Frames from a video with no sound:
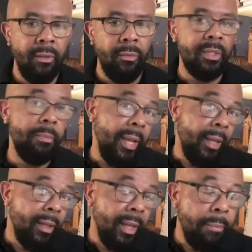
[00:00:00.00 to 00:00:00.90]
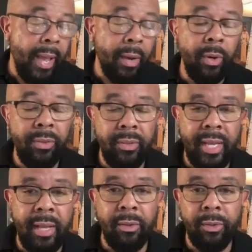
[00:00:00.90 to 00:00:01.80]
which may impact whether you
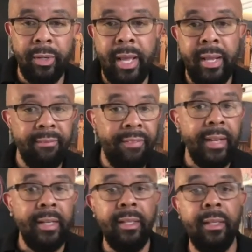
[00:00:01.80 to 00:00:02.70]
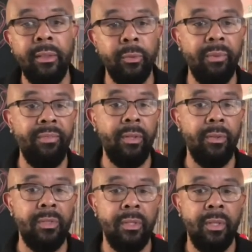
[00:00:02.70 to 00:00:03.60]
download it or not. And finally, the reviews.